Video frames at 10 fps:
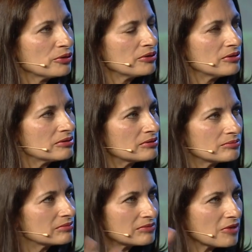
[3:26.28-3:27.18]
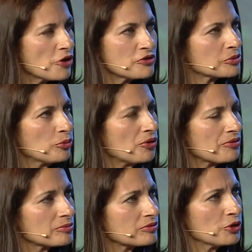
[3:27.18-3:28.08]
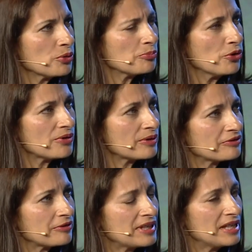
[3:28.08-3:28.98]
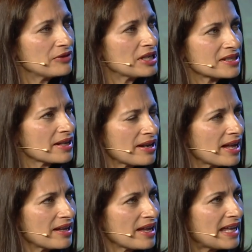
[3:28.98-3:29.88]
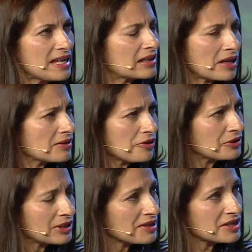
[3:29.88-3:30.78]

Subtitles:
who owns more EVs than any of your